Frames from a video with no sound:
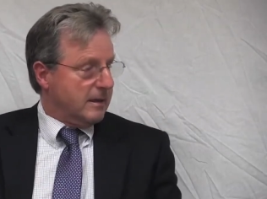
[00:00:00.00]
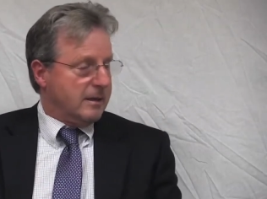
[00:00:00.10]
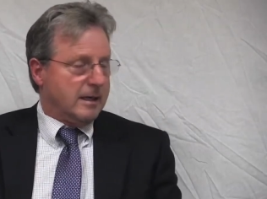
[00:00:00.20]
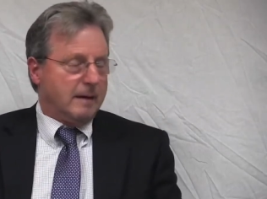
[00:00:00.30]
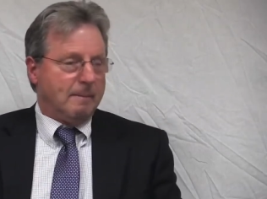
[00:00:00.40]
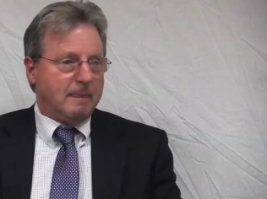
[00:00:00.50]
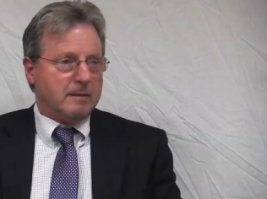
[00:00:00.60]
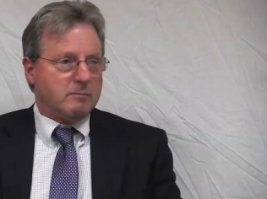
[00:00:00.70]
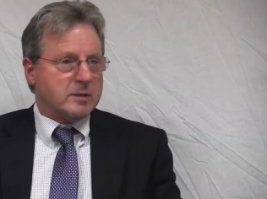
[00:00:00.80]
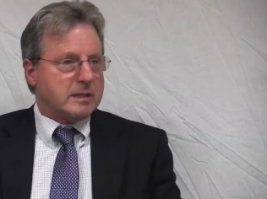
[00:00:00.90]

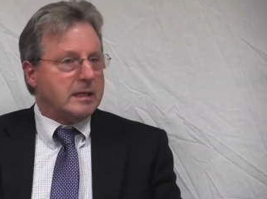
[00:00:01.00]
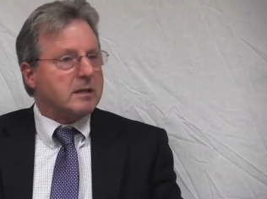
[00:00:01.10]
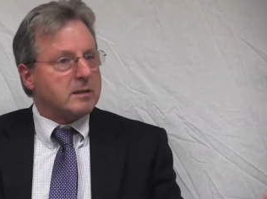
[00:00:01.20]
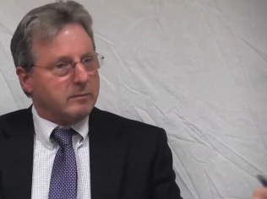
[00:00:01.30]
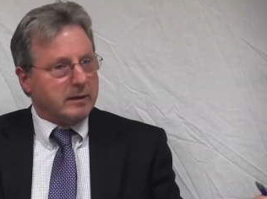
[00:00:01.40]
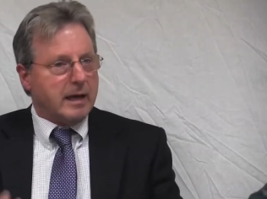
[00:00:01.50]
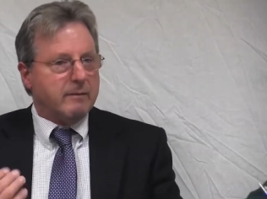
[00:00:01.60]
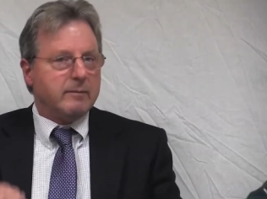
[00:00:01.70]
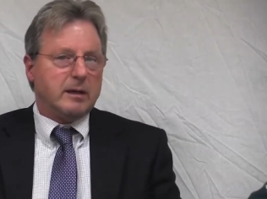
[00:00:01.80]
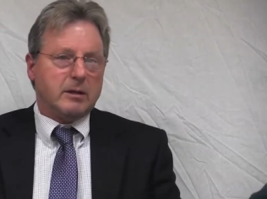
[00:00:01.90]
And we're seeing some of
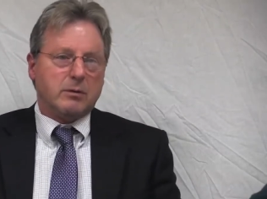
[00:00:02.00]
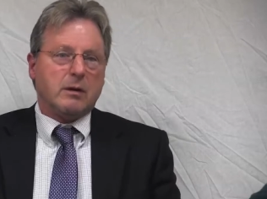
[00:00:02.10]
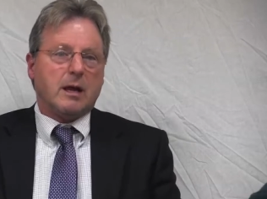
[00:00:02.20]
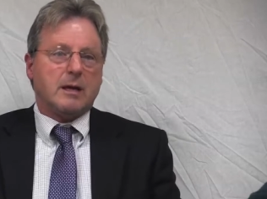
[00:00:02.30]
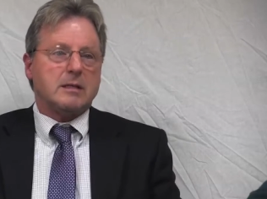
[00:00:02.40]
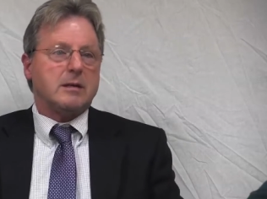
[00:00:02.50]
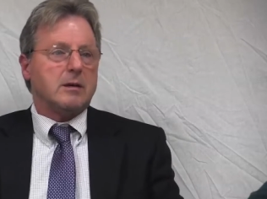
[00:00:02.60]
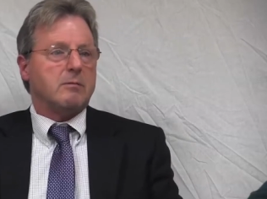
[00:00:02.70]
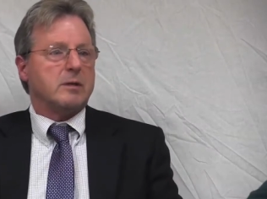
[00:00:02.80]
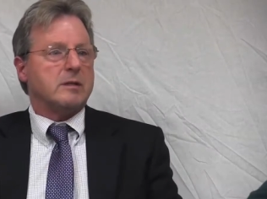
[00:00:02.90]
that being utilized
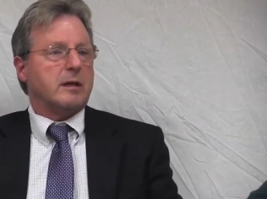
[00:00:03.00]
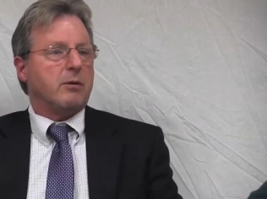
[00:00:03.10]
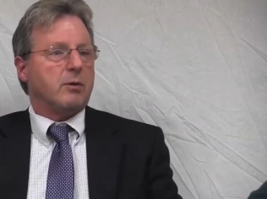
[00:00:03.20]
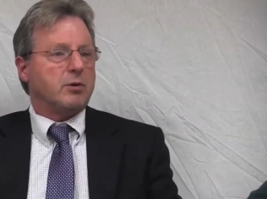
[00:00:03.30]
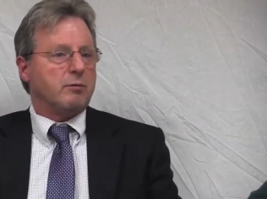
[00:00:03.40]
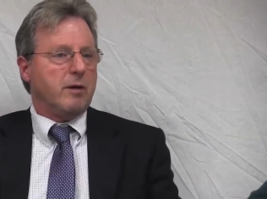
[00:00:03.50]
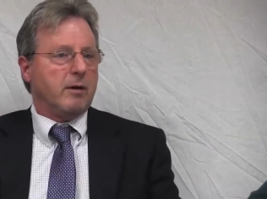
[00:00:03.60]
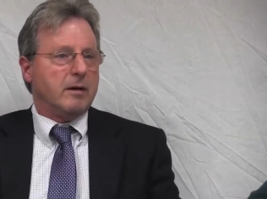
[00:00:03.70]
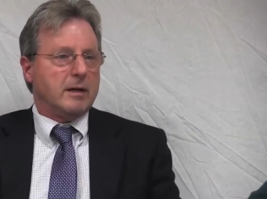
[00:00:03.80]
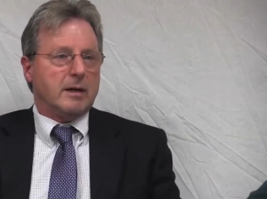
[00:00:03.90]
here with the St. Lawrence
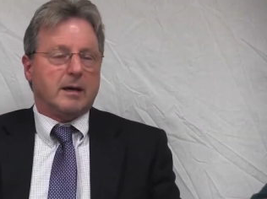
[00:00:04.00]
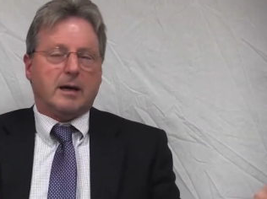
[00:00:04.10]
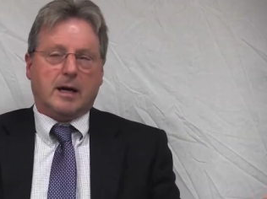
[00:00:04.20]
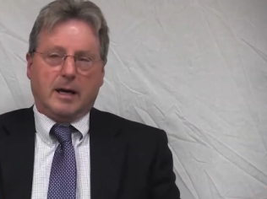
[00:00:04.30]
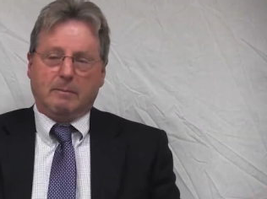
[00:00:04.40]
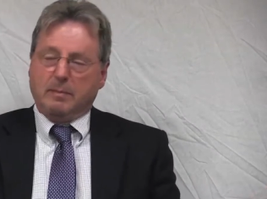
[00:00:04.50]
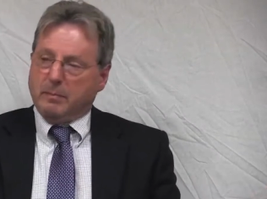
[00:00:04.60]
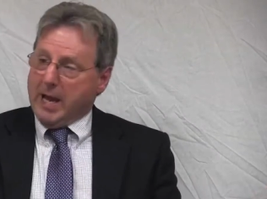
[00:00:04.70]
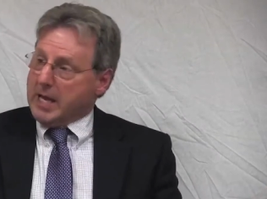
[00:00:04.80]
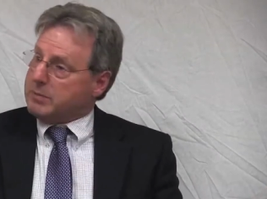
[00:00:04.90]
River.
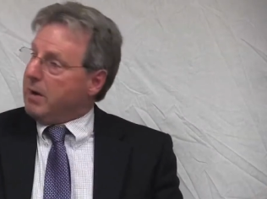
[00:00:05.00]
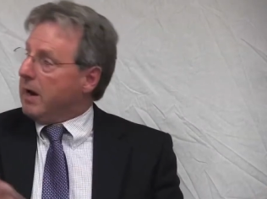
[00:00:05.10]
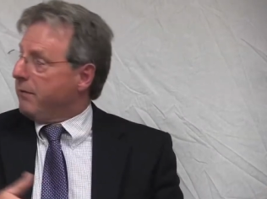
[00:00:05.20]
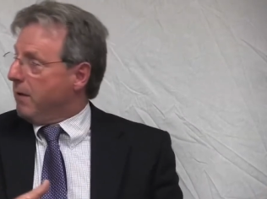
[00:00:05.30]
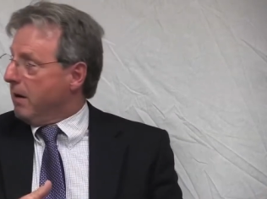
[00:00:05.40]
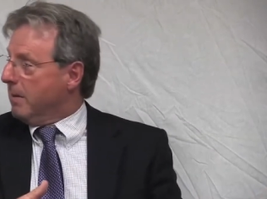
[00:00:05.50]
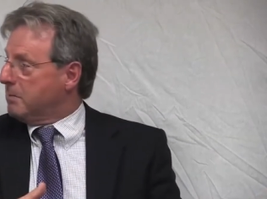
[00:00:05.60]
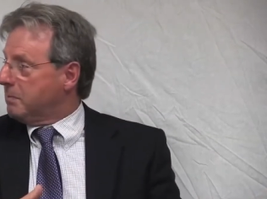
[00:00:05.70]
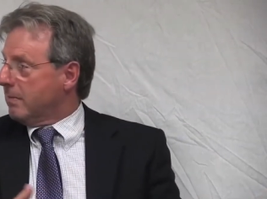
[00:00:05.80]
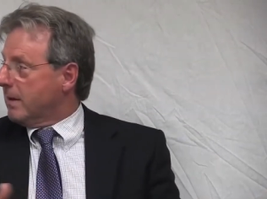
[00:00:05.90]
Past my
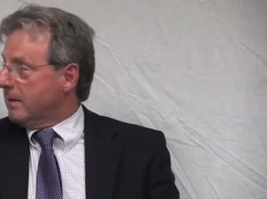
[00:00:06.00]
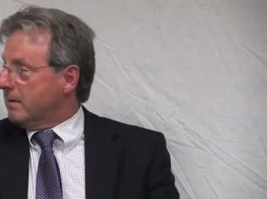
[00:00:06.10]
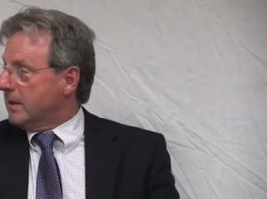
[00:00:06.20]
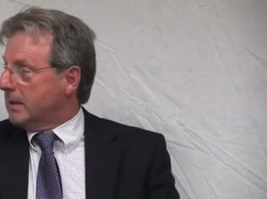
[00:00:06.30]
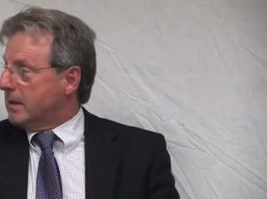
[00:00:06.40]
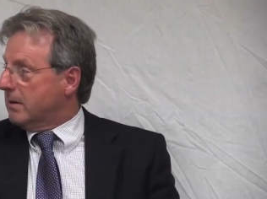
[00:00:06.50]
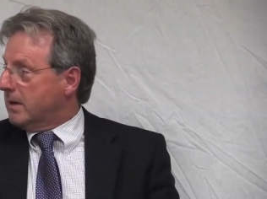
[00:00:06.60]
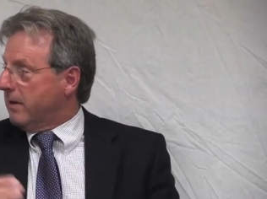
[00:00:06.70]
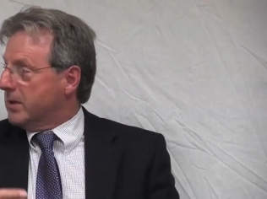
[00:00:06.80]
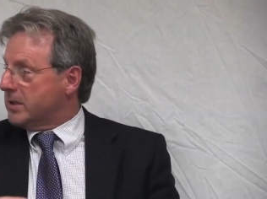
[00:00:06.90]
farm, you
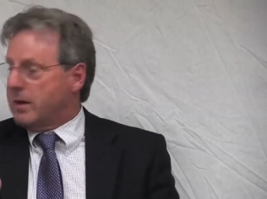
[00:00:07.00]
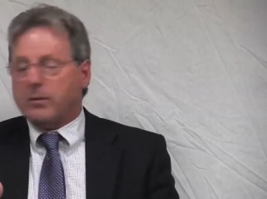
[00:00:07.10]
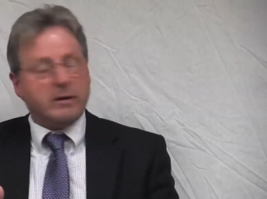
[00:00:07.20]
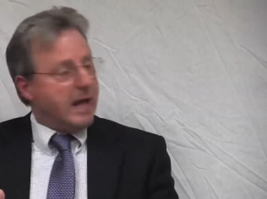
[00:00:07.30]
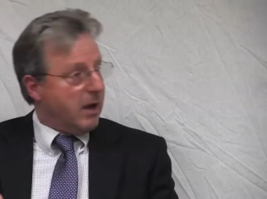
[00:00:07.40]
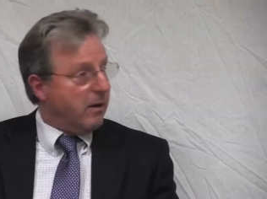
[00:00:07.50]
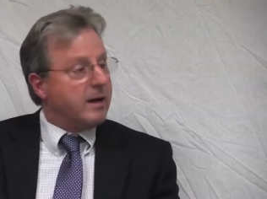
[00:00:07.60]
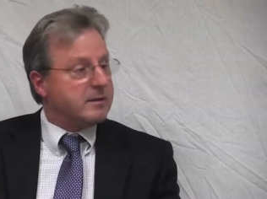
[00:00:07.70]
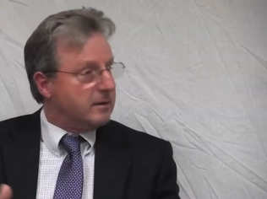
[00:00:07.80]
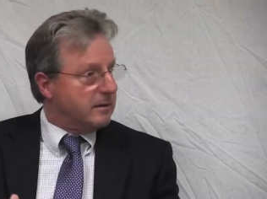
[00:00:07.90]
know, every summer now
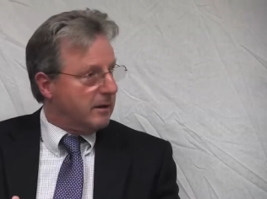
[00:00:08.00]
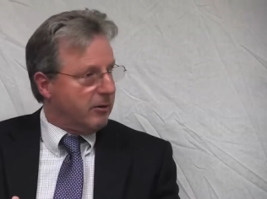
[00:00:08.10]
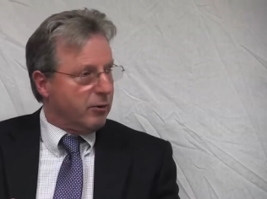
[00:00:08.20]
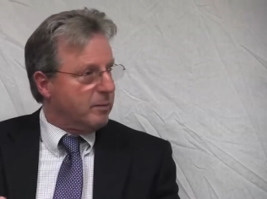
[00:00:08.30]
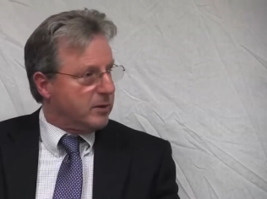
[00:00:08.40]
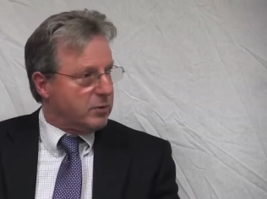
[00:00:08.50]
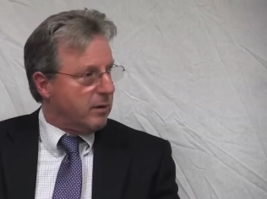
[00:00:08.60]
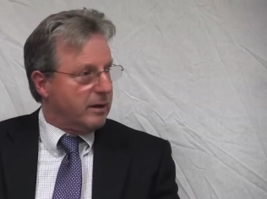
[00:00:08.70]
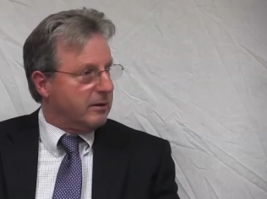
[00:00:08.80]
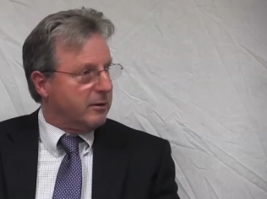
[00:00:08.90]
I see a group of
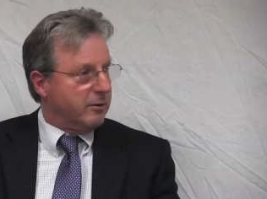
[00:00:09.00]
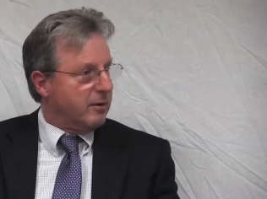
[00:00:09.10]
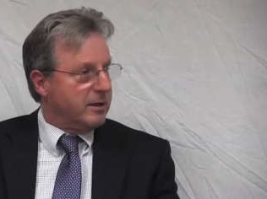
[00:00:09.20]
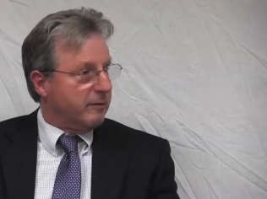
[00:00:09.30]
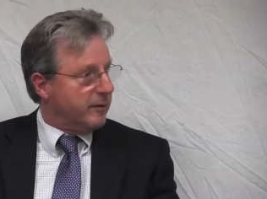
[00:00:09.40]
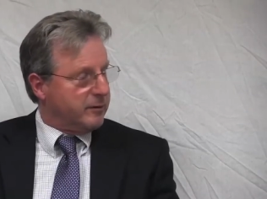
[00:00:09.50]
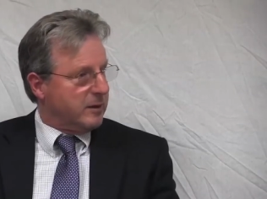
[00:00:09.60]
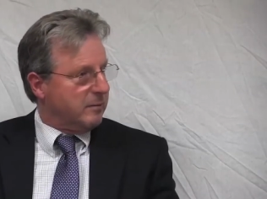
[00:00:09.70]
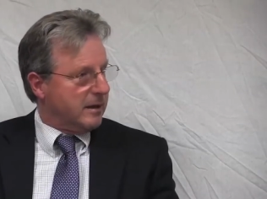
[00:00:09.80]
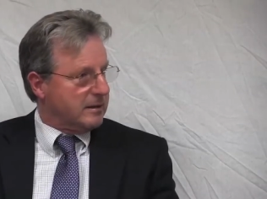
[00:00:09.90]
20 to 30 to
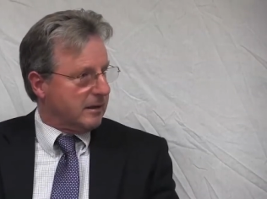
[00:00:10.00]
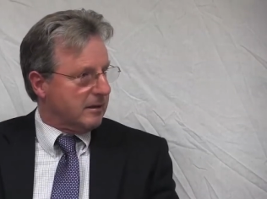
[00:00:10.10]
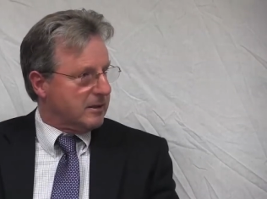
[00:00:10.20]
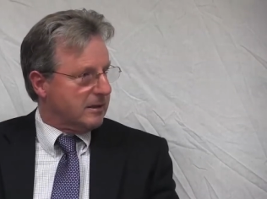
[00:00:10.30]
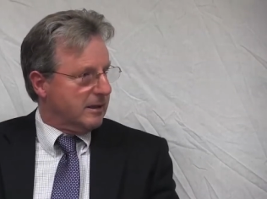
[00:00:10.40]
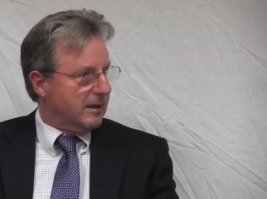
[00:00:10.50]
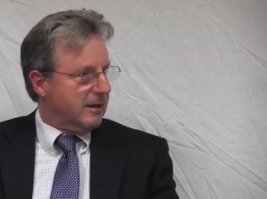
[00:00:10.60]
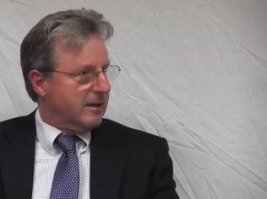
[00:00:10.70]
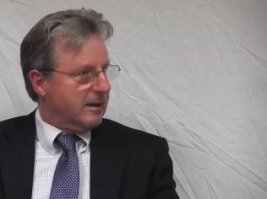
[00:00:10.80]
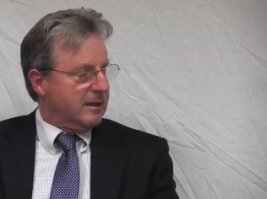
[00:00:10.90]
50 bicyclists,
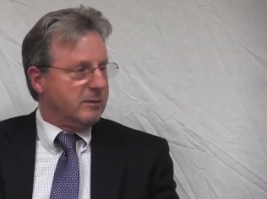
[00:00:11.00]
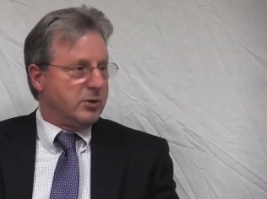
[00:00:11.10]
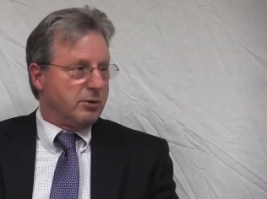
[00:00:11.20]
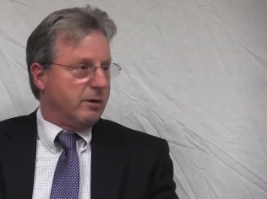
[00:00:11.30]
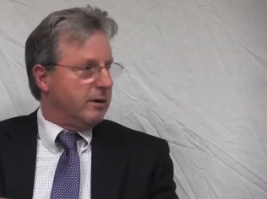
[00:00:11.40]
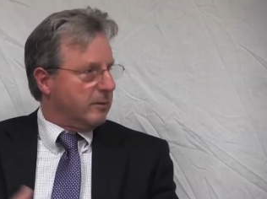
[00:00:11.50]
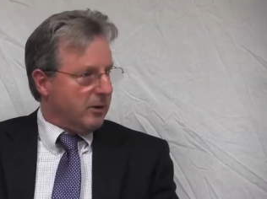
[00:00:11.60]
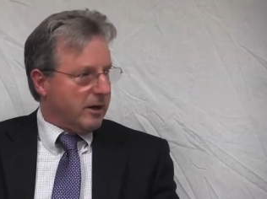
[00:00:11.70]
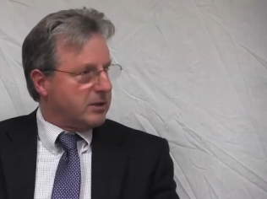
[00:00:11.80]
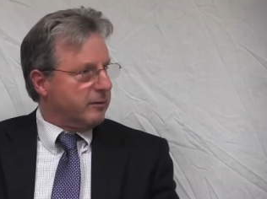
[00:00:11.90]
and the majority of
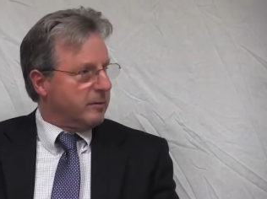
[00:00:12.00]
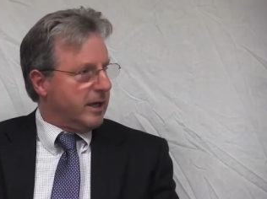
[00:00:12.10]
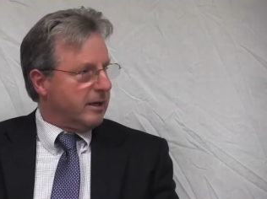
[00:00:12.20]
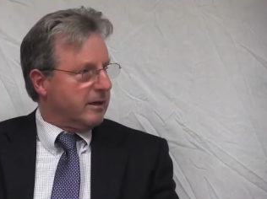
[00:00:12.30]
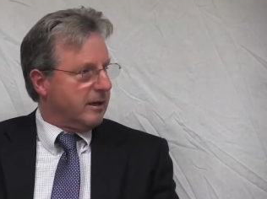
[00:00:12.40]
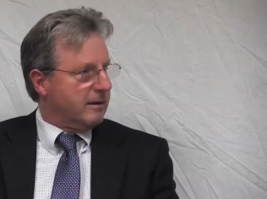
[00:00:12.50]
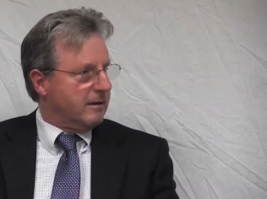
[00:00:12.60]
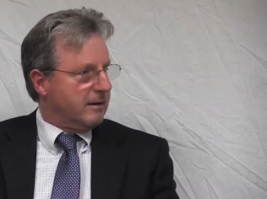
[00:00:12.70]
them are actually from Canada.